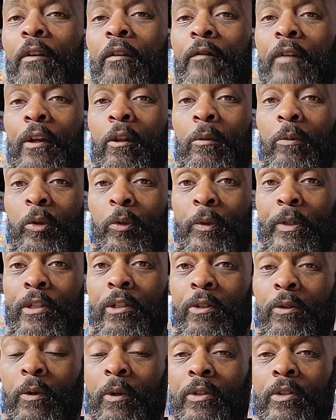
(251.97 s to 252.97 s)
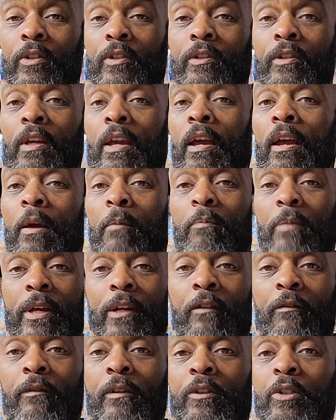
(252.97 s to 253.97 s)
available resources
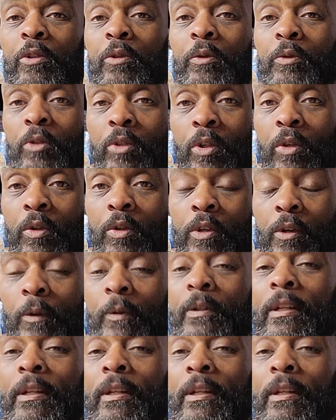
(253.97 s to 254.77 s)
beneficial to you.